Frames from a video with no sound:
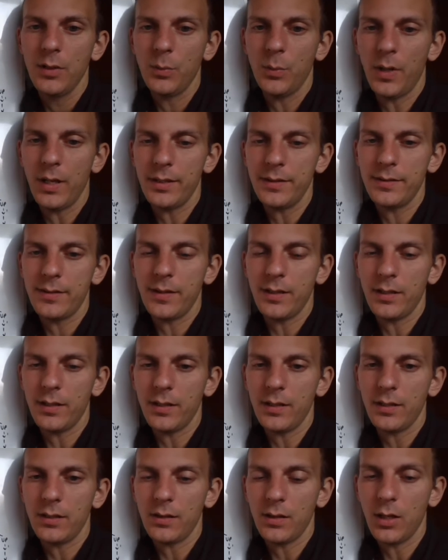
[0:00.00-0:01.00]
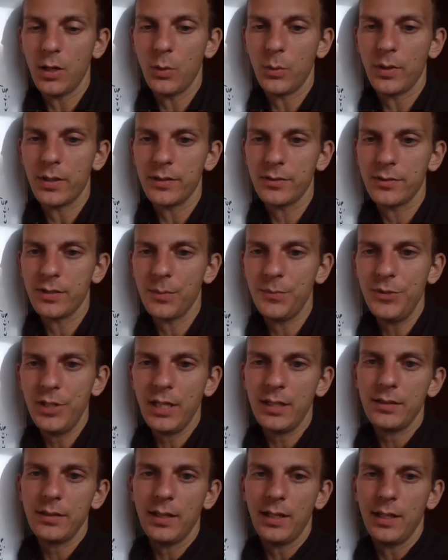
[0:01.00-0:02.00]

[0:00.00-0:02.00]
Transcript: was the lower subject,